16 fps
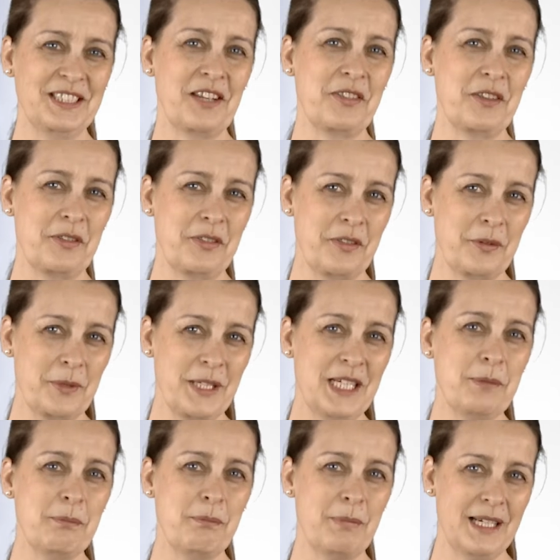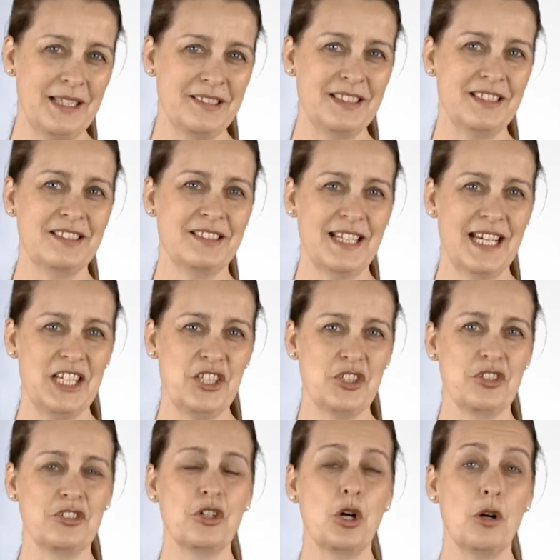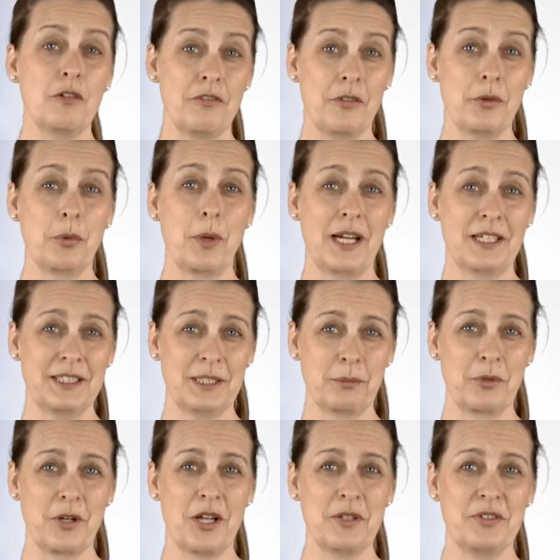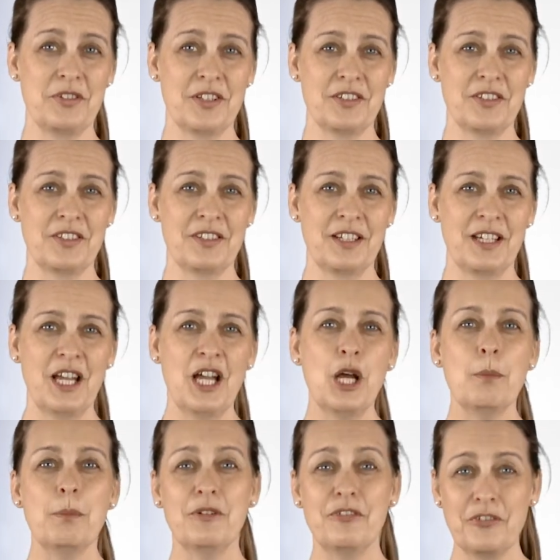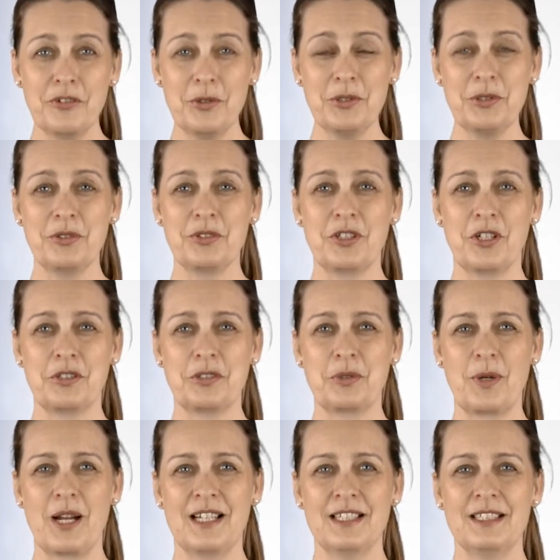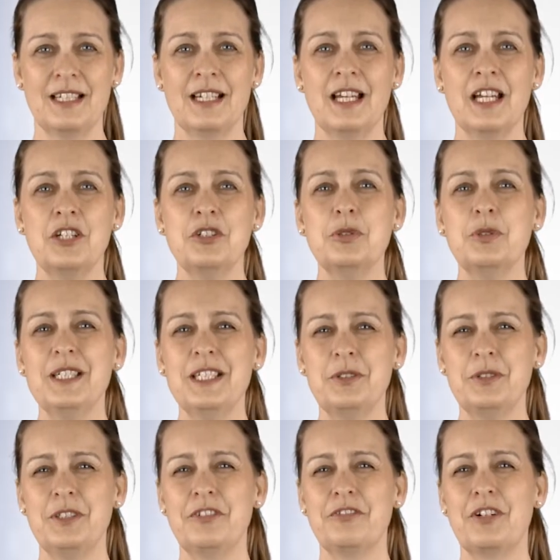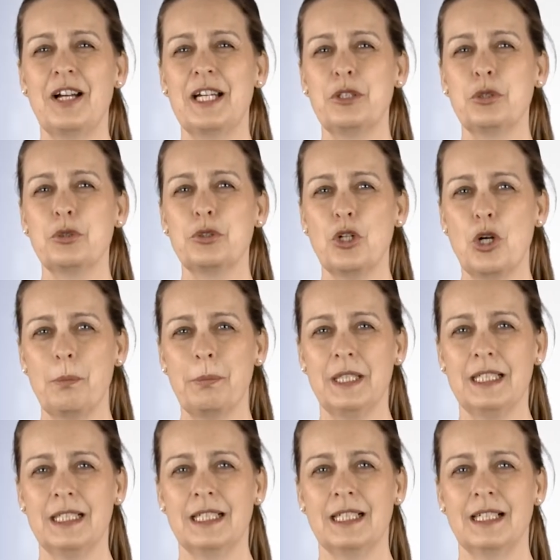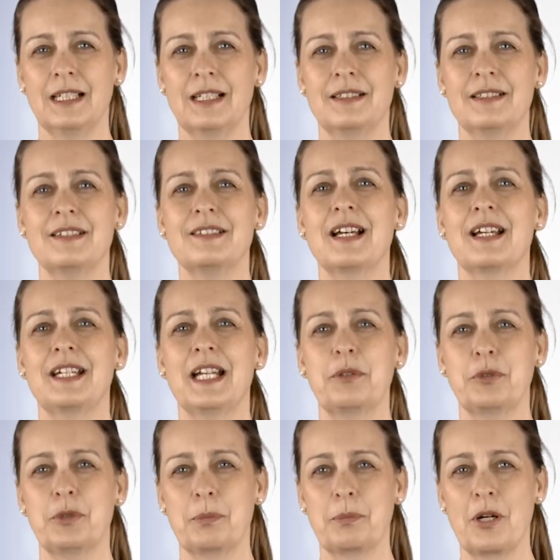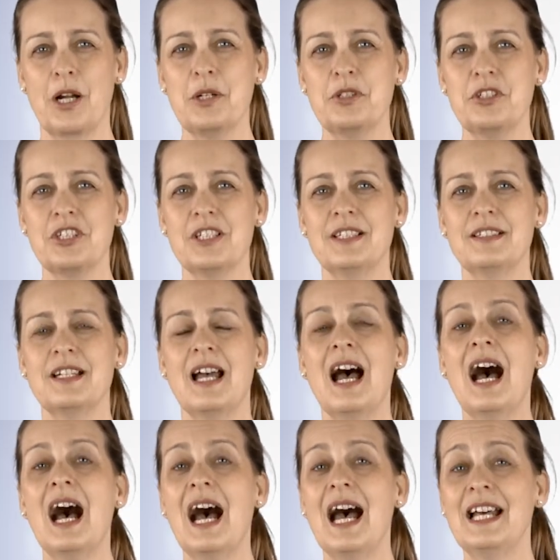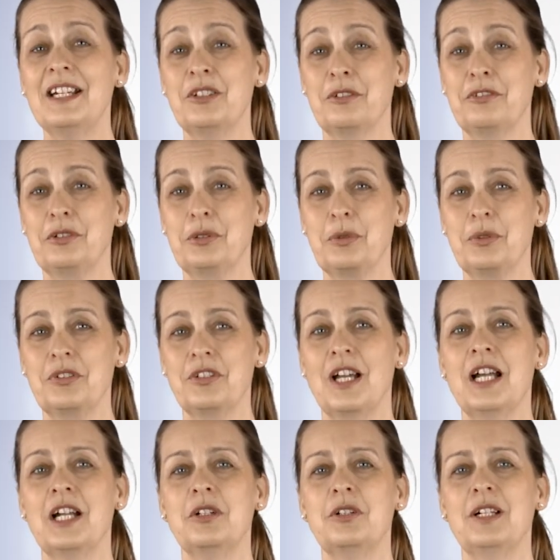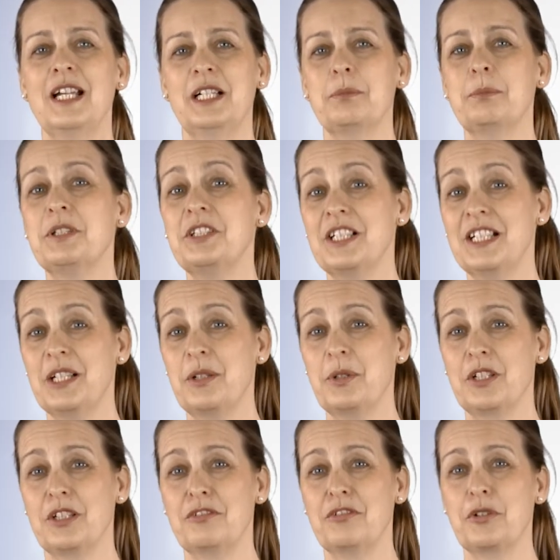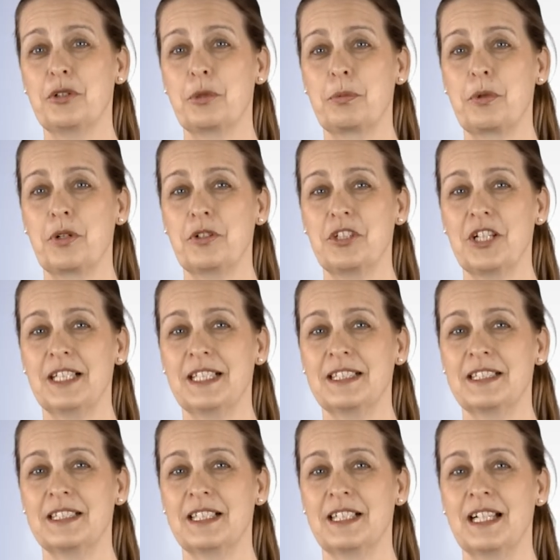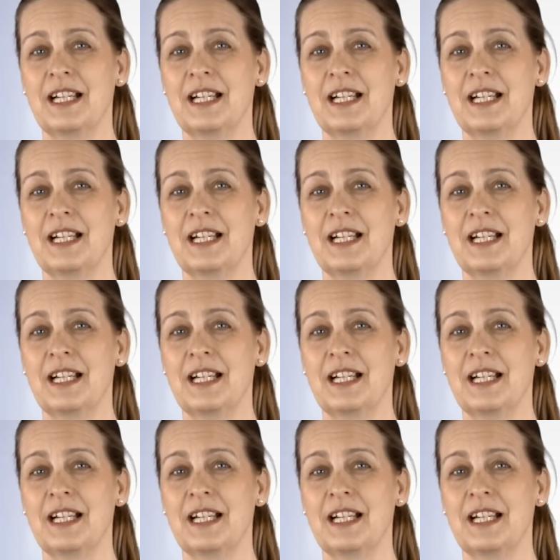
at the three basic stages of the writing process. Before you start to write, you need to define your topic, decide how to approach it, and of course, collect material for your project.